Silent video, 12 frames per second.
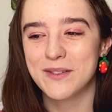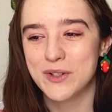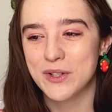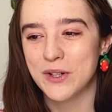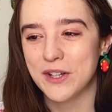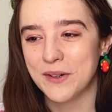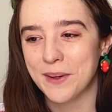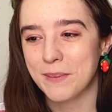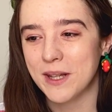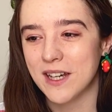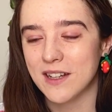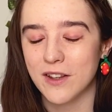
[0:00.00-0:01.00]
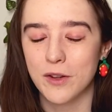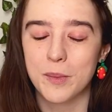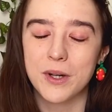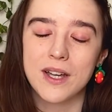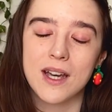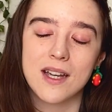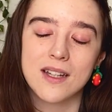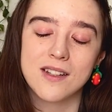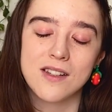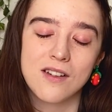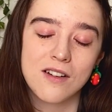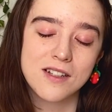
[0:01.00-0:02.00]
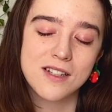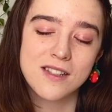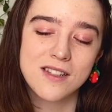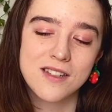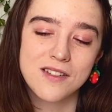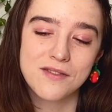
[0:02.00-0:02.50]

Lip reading: Studio Ghibli, another book I cannot